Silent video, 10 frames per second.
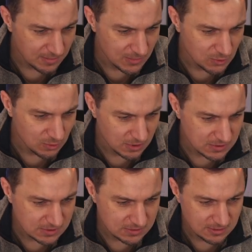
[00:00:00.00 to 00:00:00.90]

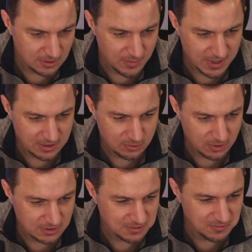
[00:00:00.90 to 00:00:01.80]
noodles, lo mein noodles,